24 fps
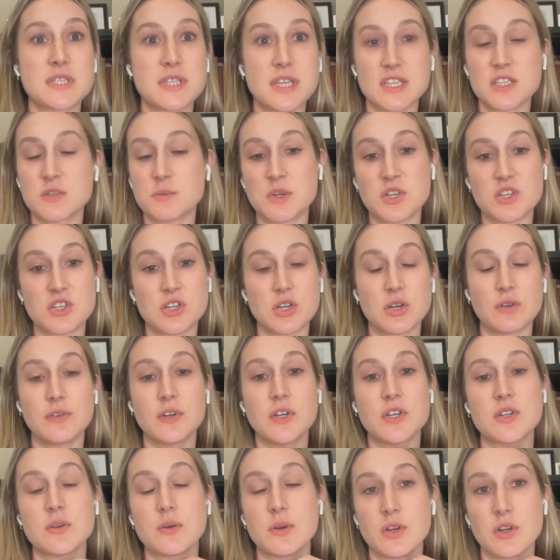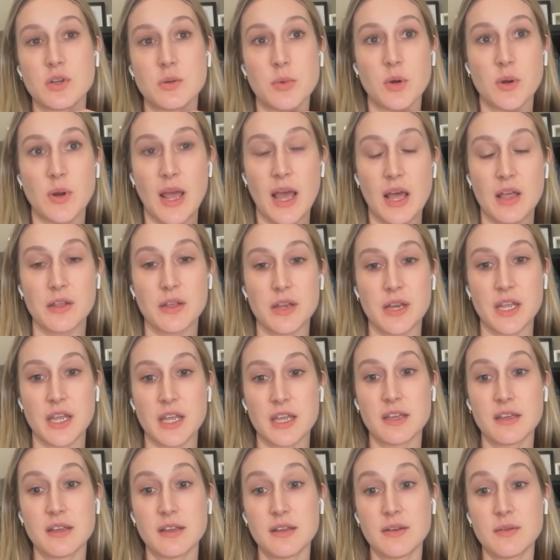once they switched over to a new
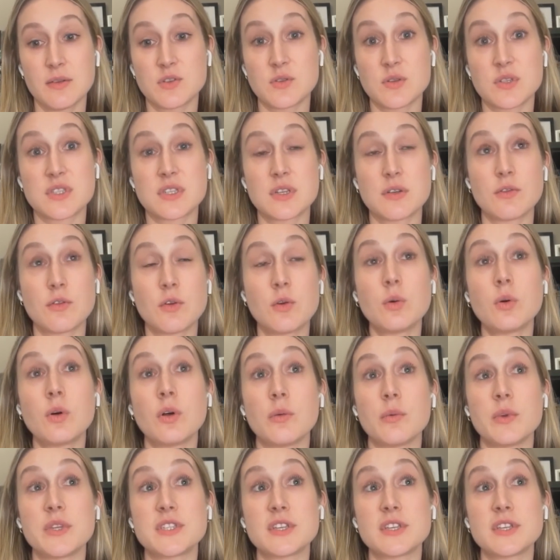modality, which was cool.